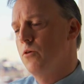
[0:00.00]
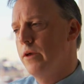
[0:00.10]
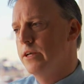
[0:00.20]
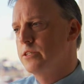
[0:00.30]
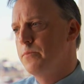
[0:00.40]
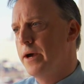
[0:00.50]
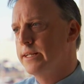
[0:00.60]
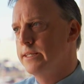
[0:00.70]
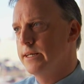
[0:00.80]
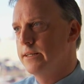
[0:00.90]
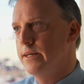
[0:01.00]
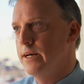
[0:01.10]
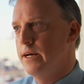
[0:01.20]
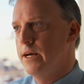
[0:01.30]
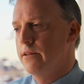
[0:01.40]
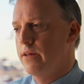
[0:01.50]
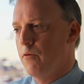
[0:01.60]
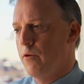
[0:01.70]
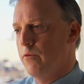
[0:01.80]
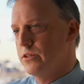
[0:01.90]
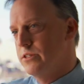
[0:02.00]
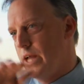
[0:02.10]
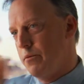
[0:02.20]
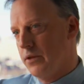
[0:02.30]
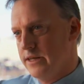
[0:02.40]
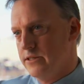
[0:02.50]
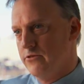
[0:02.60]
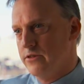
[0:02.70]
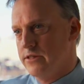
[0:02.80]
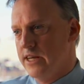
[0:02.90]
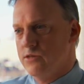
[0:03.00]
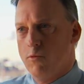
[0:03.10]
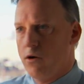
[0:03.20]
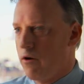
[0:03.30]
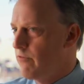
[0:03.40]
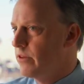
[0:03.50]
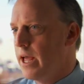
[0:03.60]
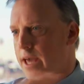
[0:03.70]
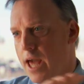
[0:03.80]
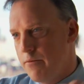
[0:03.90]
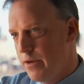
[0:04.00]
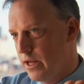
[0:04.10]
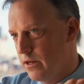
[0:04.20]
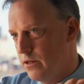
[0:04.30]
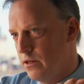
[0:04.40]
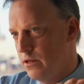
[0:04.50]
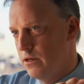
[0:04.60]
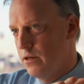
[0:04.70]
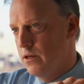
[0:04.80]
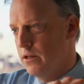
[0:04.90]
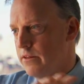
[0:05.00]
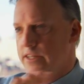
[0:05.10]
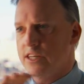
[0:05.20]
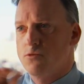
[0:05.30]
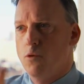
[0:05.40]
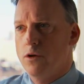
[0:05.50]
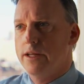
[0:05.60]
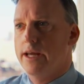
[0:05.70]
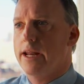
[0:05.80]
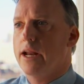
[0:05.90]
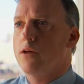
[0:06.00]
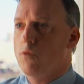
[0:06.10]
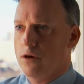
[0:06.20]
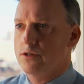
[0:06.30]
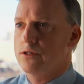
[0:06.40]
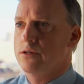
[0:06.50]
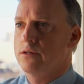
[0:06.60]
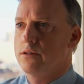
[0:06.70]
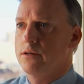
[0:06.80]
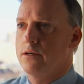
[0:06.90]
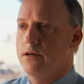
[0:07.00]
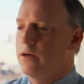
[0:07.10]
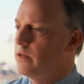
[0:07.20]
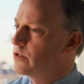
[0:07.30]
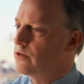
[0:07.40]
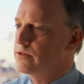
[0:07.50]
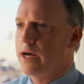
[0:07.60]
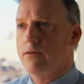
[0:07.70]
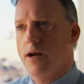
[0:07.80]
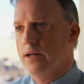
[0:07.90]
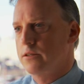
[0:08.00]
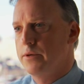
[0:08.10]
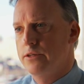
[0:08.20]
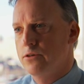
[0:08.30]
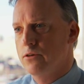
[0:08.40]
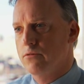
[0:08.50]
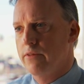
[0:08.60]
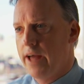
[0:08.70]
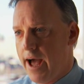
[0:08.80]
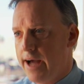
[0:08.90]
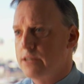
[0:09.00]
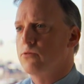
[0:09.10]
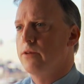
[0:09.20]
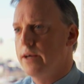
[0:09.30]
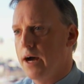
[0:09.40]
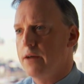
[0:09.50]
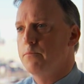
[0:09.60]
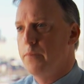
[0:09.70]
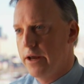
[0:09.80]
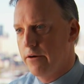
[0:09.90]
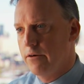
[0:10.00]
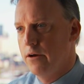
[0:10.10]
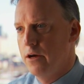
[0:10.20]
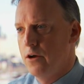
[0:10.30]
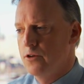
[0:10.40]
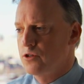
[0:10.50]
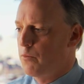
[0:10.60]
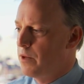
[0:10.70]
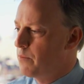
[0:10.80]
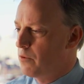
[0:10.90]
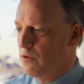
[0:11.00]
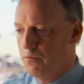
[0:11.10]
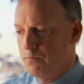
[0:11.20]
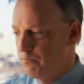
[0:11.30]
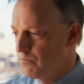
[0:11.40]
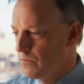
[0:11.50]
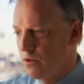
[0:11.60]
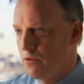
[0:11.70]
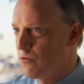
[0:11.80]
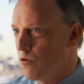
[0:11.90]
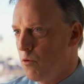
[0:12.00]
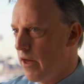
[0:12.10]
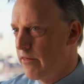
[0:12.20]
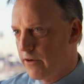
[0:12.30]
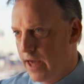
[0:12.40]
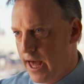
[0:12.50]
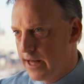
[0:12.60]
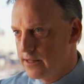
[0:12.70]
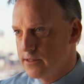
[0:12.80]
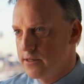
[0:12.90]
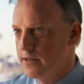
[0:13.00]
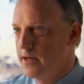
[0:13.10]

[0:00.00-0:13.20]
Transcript: So we expected that we would stabilize their disease wherever they came in, they just wouldn't get any worse. Turns out not to be true. They actually got better. So people threw away their canes.